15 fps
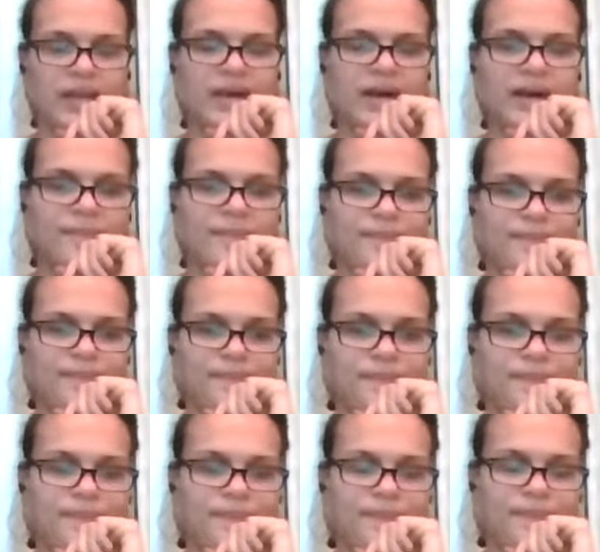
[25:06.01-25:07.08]
Um,
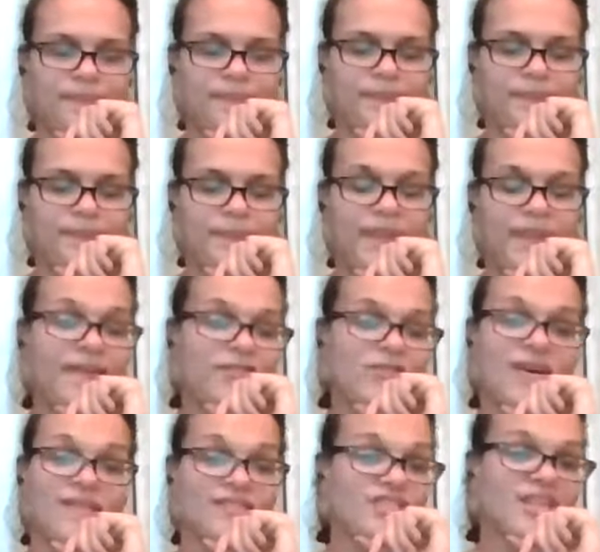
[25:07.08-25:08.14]
yeah, if you
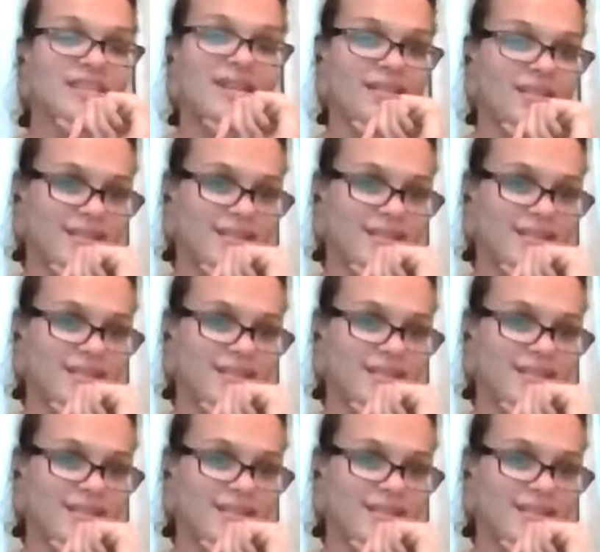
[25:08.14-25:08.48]
haven't checked out